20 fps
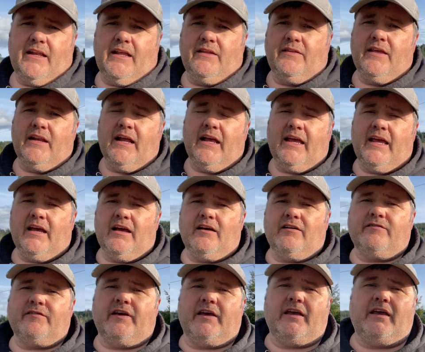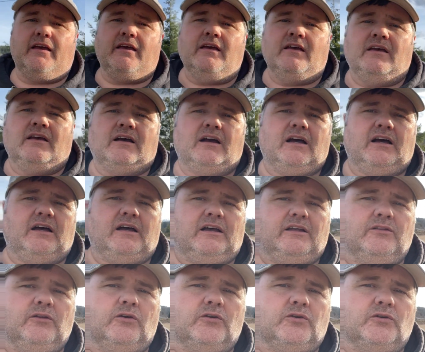And then I have a
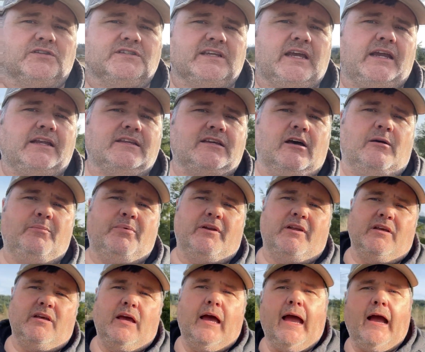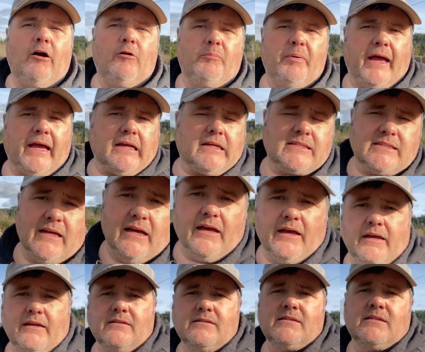local sign company, Outback
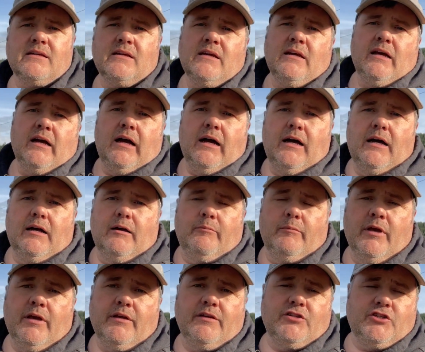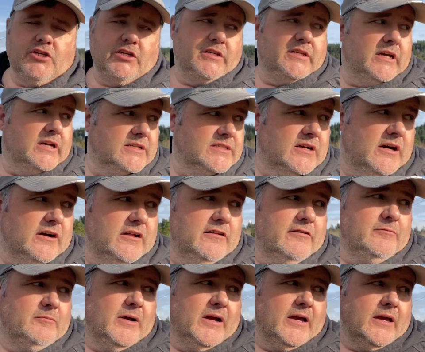Signs. She does all
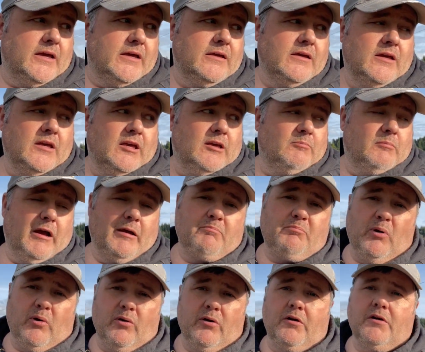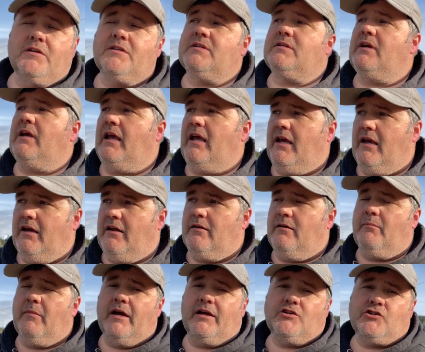of my boards
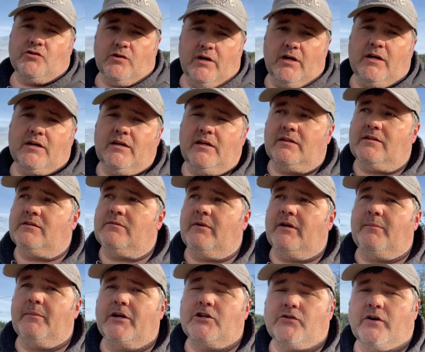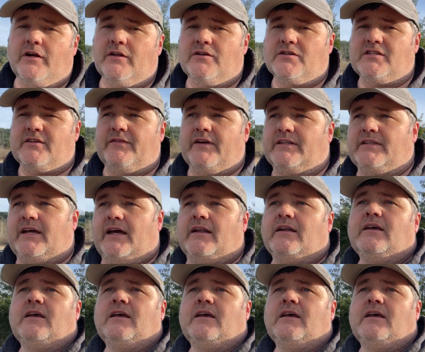and my truck and my trailer, stuff like that.